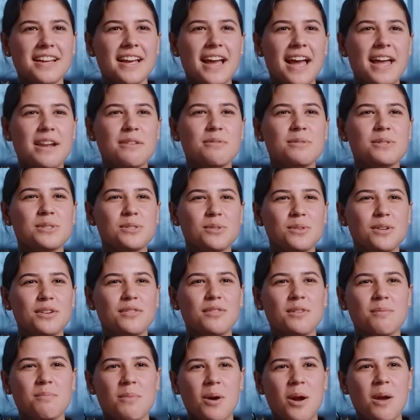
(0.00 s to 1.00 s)
And it was sort of
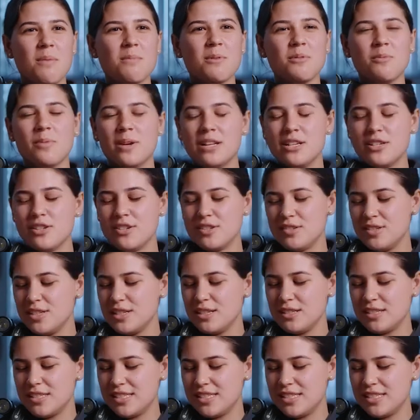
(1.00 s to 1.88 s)
a moment when you